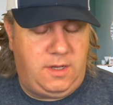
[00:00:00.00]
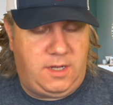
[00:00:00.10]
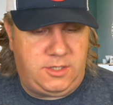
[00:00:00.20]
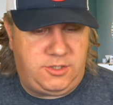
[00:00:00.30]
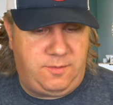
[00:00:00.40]

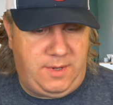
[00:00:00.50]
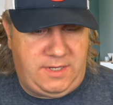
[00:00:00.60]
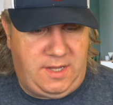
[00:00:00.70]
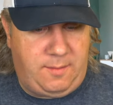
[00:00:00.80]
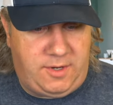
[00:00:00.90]
Uh, shoot me a
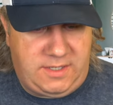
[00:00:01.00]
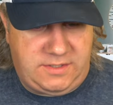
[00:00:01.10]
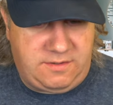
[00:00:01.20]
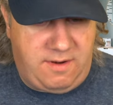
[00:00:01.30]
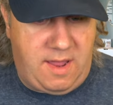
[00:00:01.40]
D M on
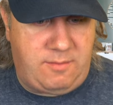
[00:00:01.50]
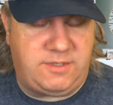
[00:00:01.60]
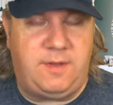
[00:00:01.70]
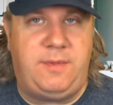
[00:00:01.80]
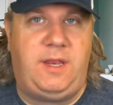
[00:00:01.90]
Instagram or
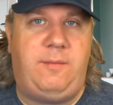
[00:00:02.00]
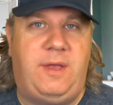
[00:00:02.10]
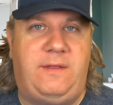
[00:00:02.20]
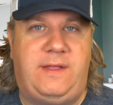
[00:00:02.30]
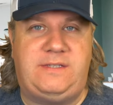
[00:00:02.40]
send me an
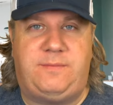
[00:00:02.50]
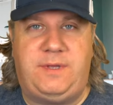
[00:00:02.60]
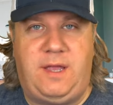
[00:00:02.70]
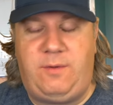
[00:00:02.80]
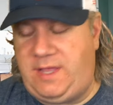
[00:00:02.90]
email, and that's
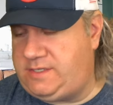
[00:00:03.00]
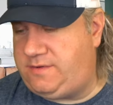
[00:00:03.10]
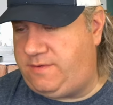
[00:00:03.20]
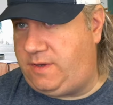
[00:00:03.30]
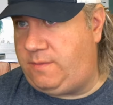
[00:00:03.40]
something I will
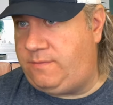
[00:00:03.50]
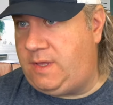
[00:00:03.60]
answer for you.